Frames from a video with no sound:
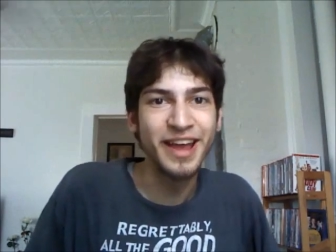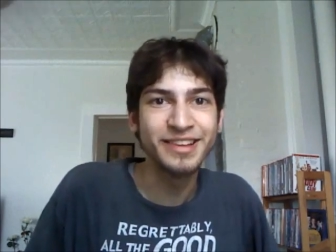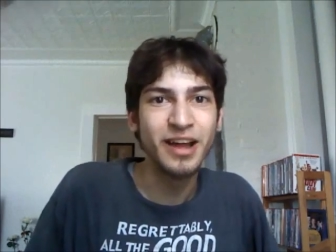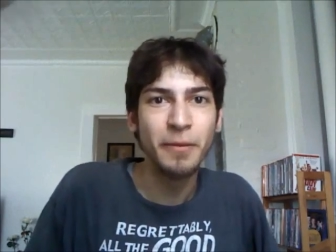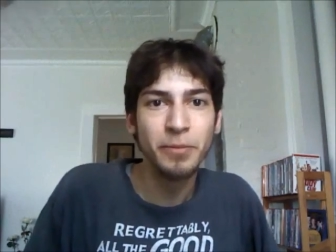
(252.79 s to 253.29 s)

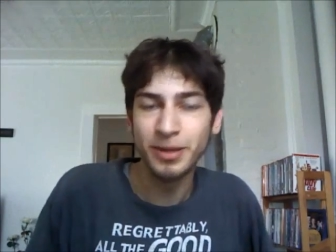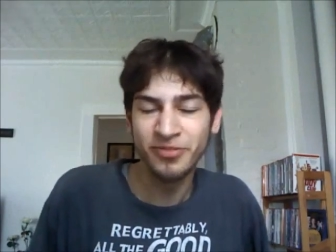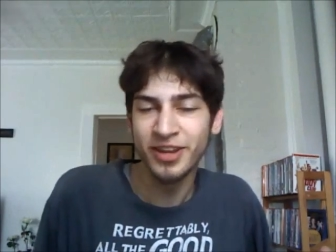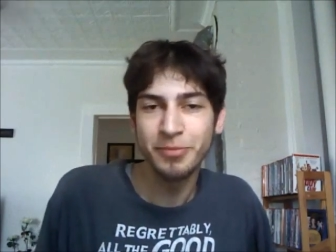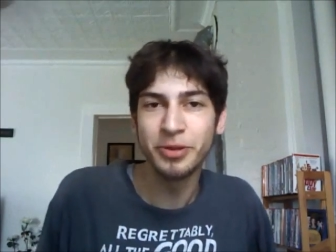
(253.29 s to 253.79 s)
ends up being
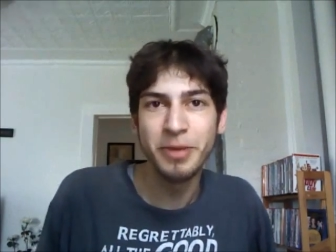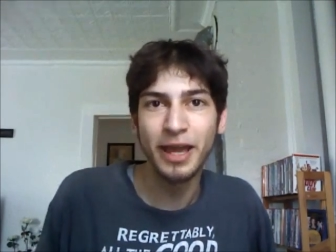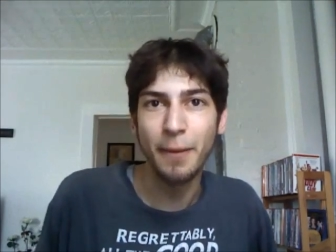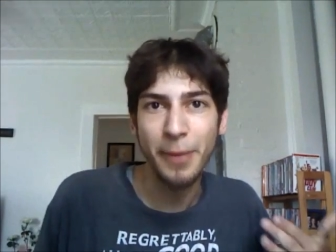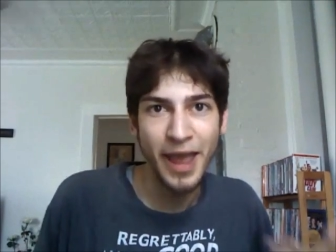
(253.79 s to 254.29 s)
able to
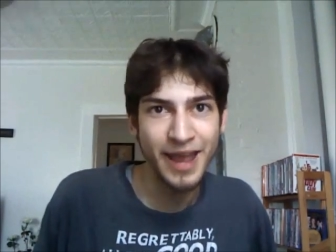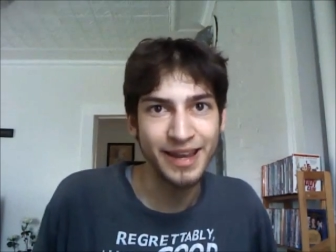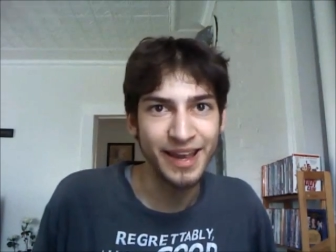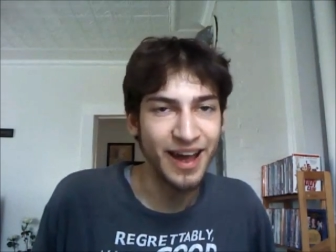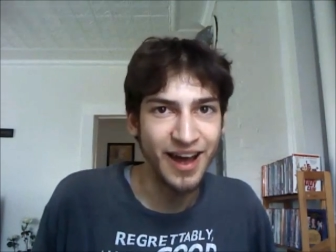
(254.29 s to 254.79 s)
make a
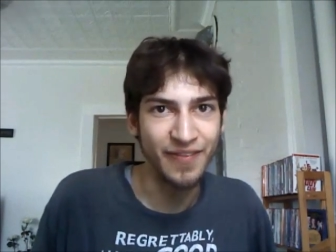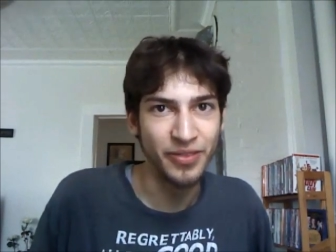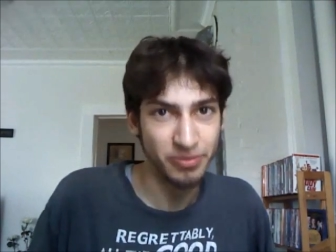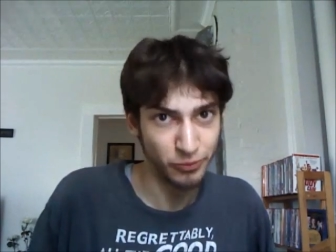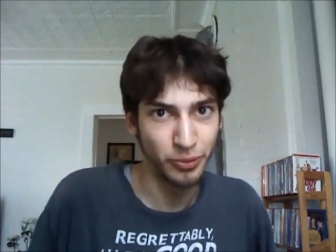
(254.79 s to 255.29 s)
penny on